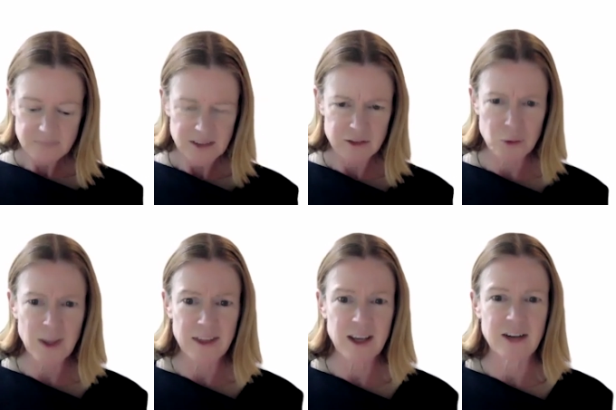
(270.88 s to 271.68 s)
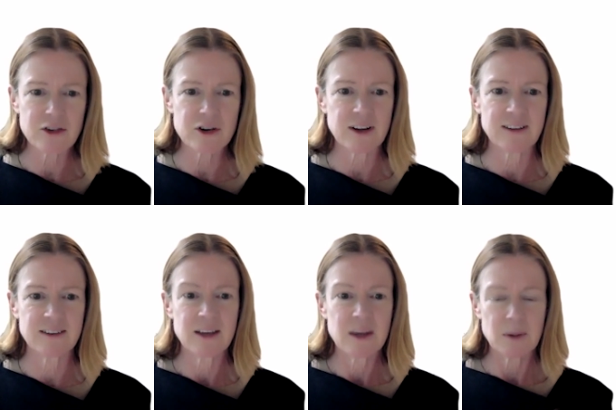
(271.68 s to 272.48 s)
to other
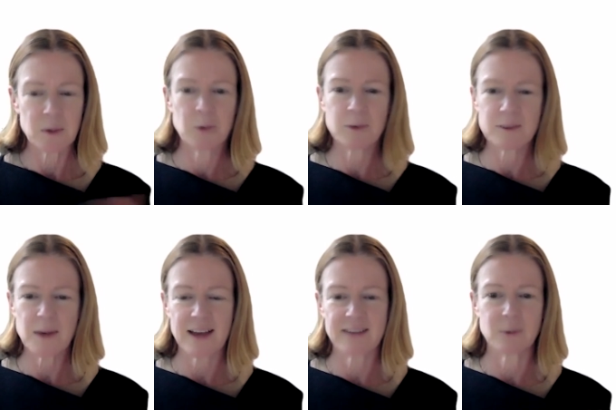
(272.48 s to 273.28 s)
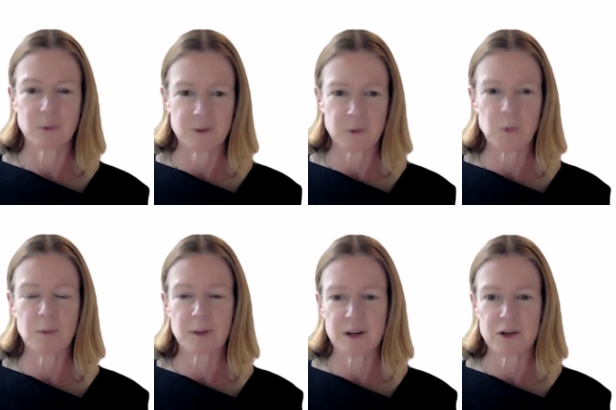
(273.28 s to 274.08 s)
countries, but we'd also outsourced all the
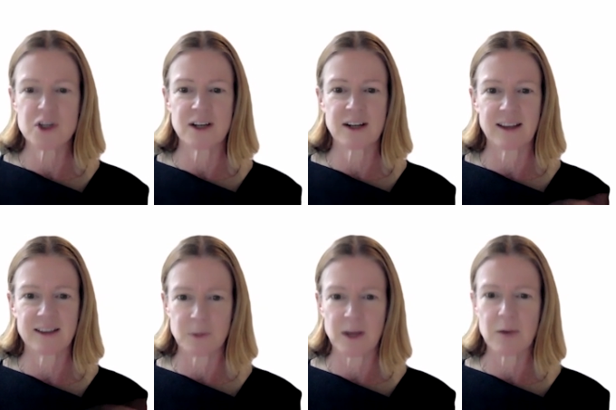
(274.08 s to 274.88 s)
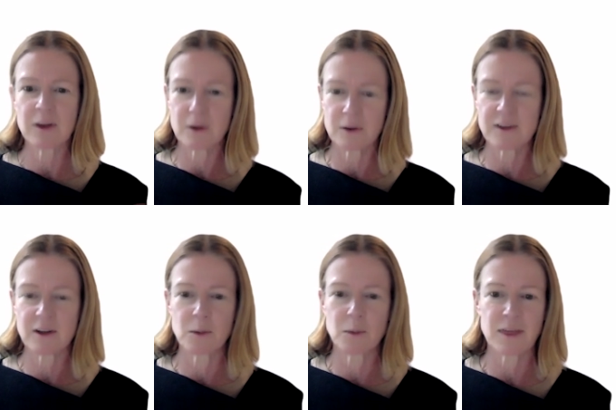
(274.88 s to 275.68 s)
pollution as well that goes
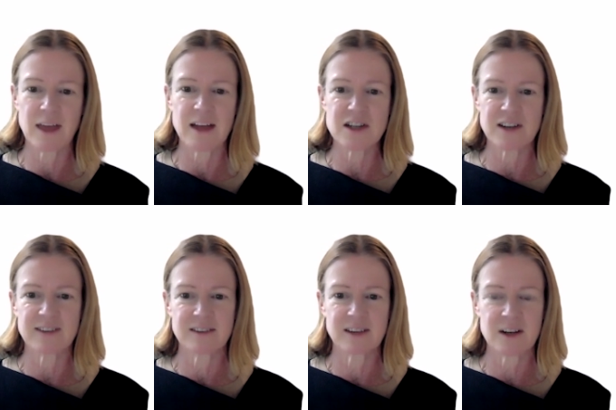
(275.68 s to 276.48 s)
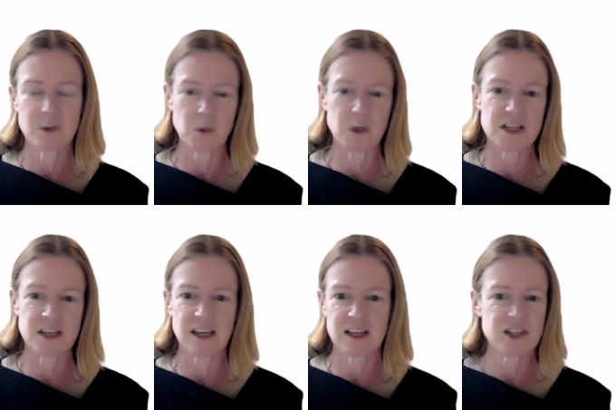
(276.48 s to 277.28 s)
along with that, just in order to
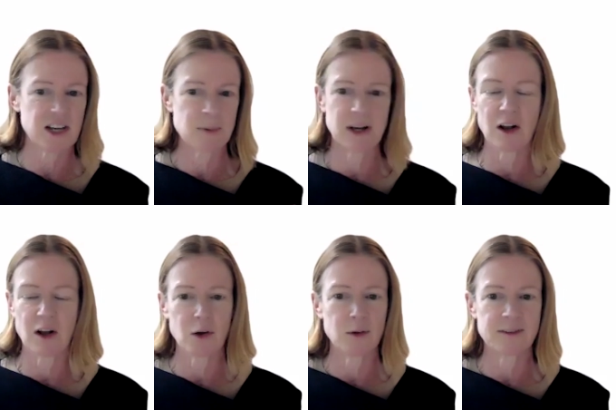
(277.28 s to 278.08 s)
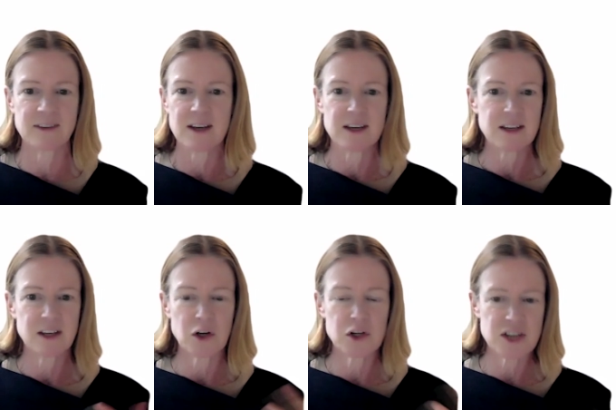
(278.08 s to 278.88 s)
get cheaper clothes,
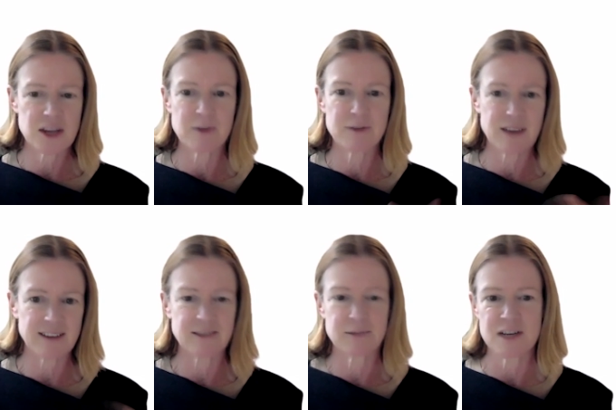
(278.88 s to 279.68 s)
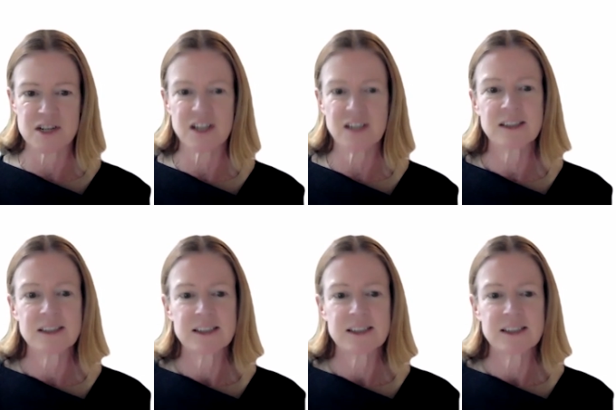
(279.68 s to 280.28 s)
you know, cheaper, faster fashion.